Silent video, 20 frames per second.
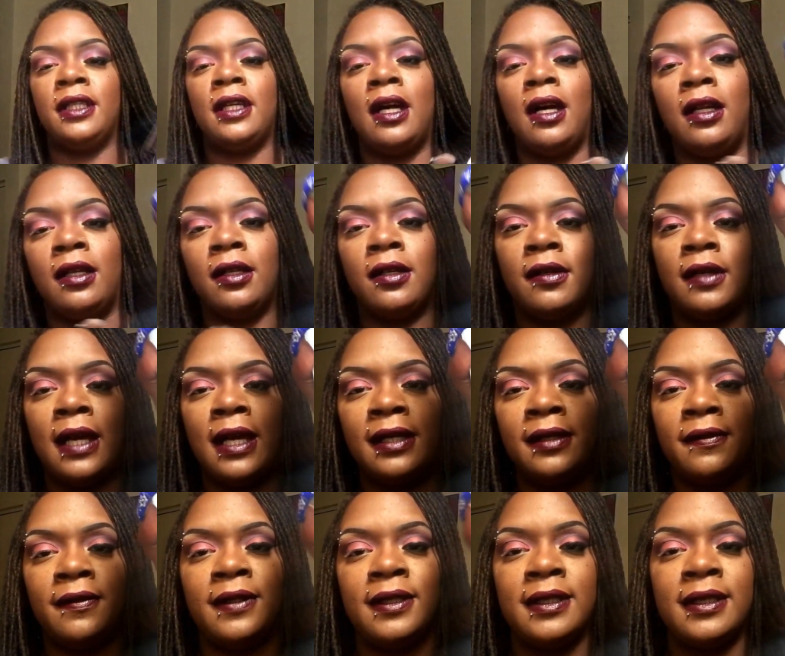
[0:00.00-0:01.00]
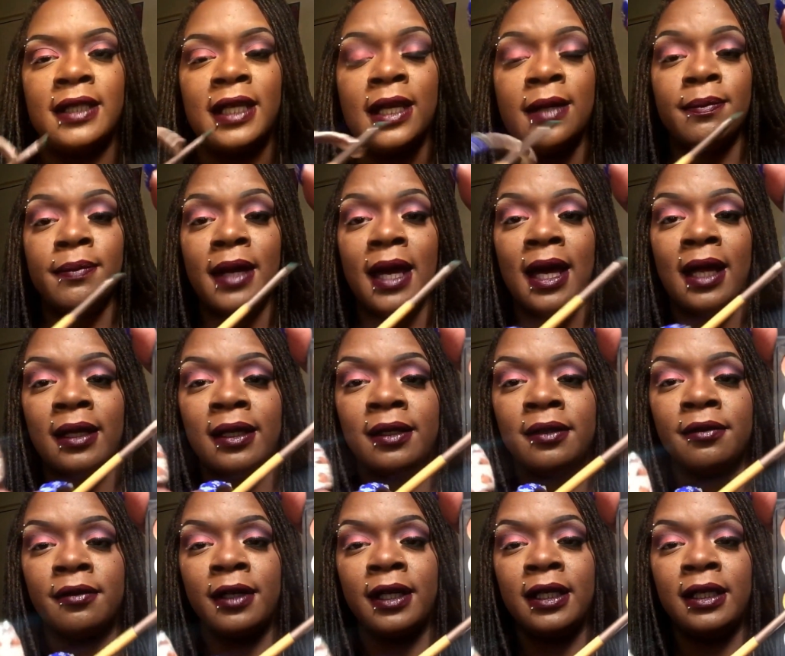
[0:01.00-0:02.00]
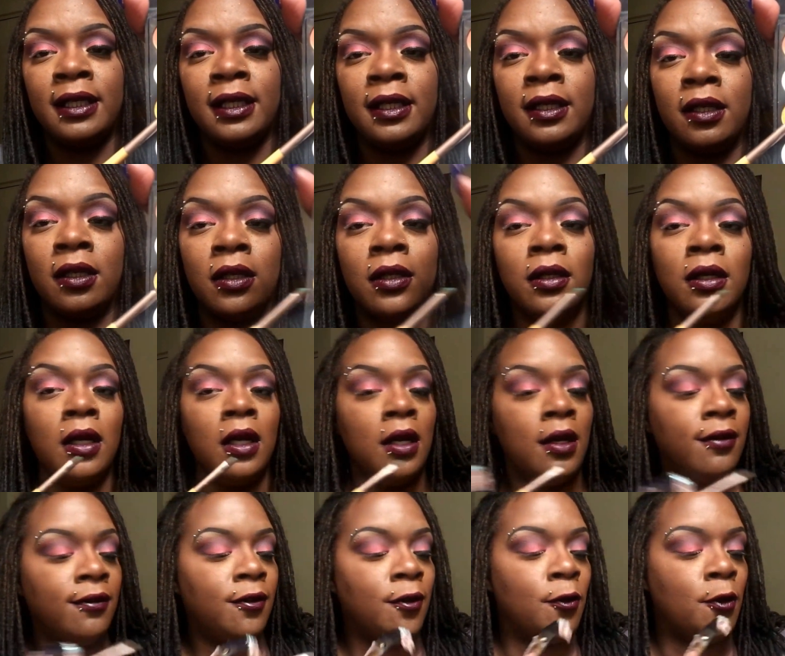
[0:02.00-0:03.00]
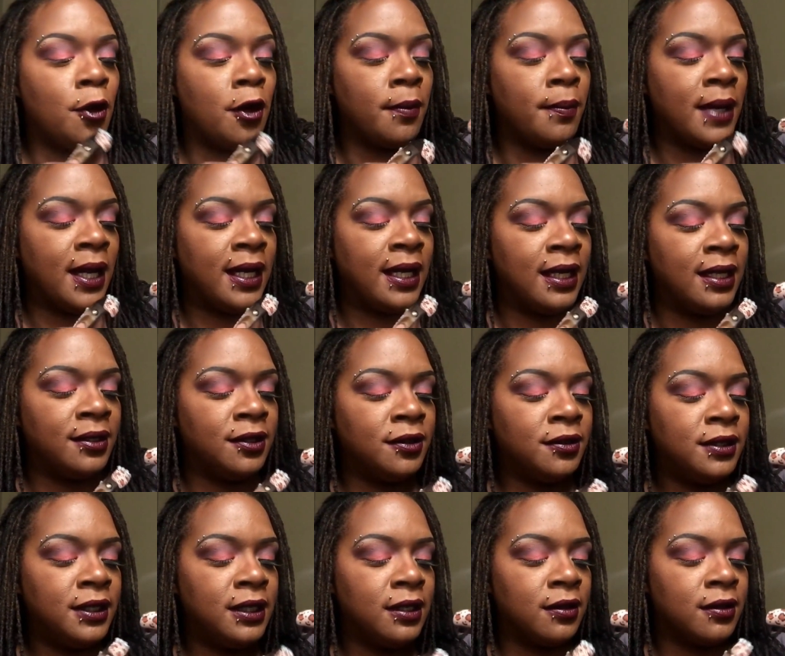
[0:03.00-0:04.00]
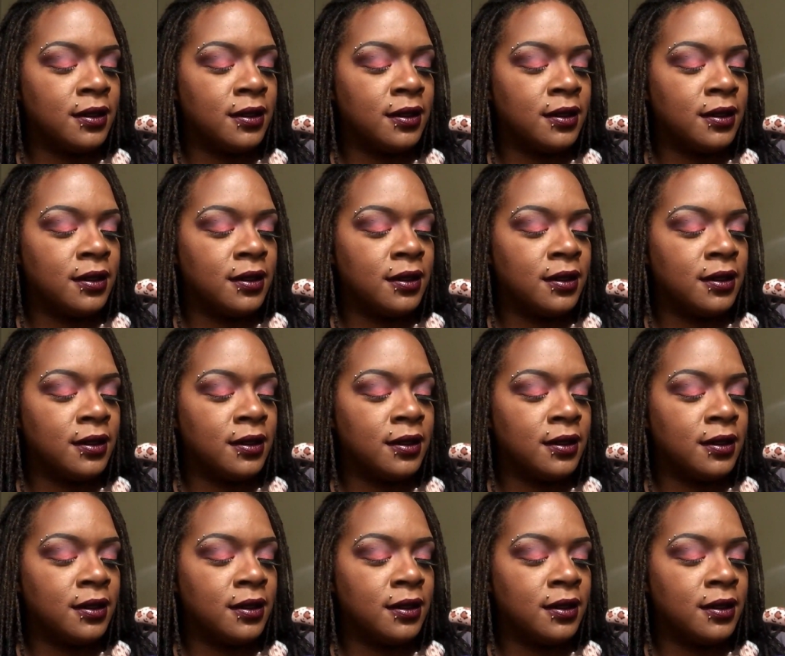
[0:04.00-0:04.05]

color out of the same palette right here for my inner tear